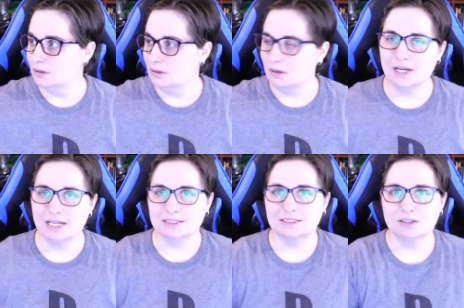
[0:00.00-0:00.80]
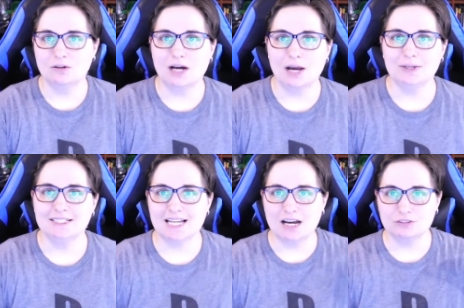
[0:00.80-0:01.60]
Okay, so I
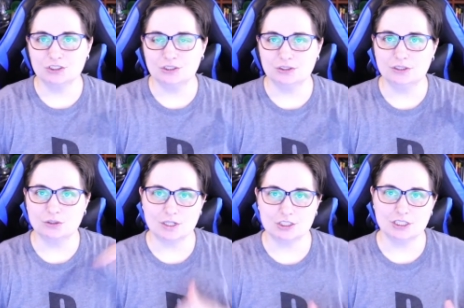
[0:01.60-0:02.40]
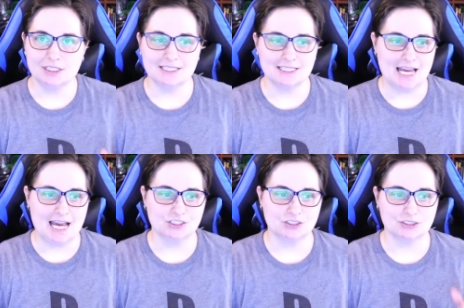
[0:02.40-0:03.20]
went down to the questions and
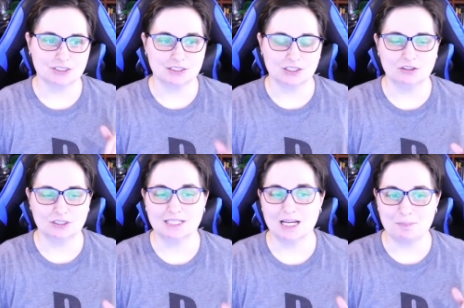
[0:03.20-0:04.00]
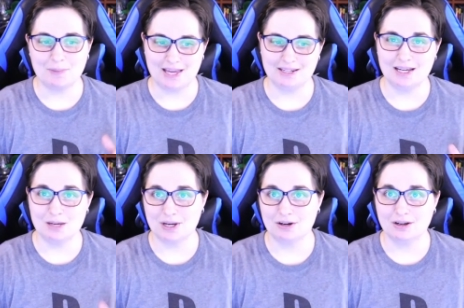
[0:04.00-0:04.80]
answers because it looks like Bandai
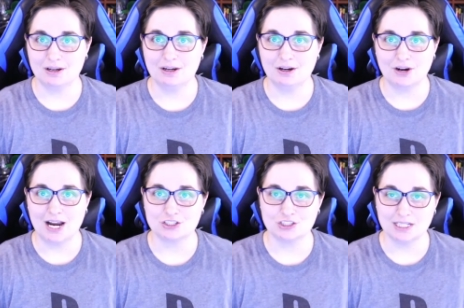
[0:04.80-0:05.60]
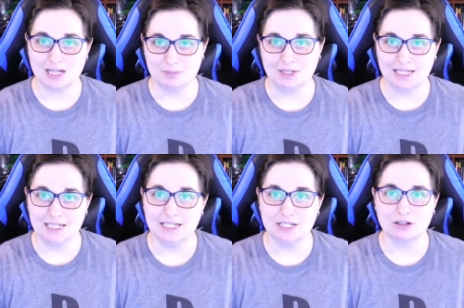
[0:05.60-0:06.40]
America are actually coming in
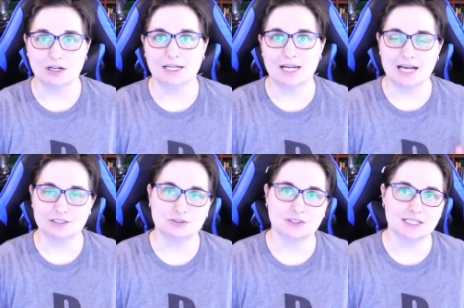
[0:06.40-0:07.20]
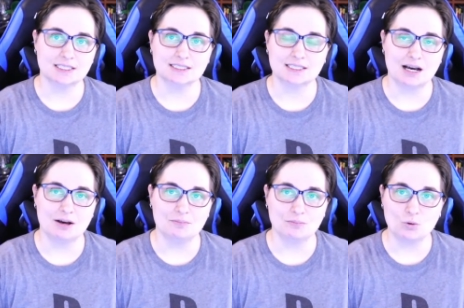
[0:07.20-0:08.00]
here and answering
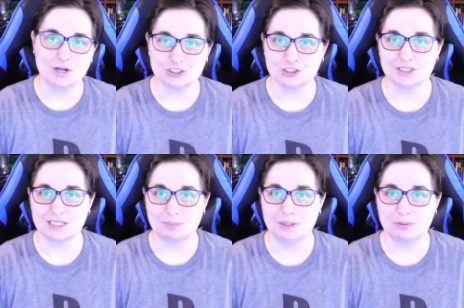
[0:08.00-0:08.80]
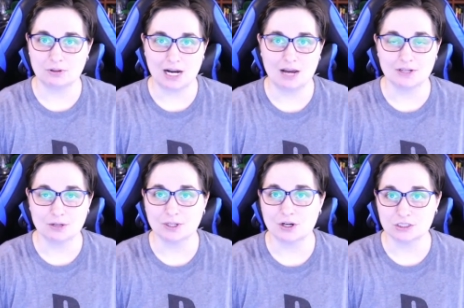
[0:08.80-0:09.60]
some questions that people are having in
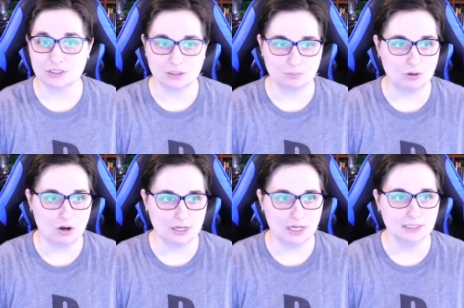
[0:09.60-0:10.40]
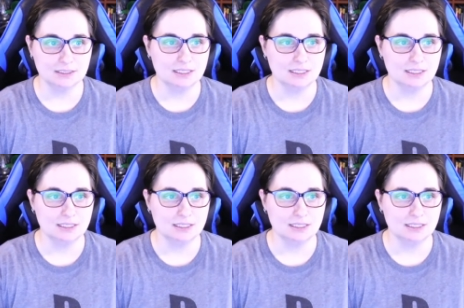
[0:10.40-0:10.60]
regards to the product.